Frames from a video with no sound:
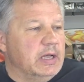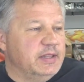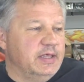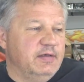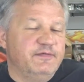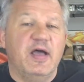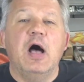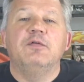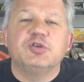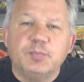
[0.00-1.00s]
the
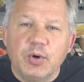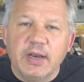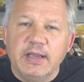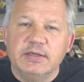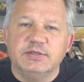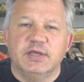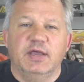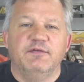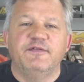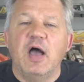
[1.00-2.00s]
valve springs
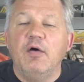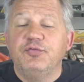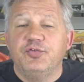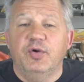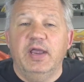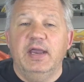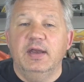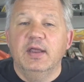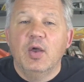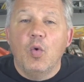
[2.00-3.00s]
and valve train,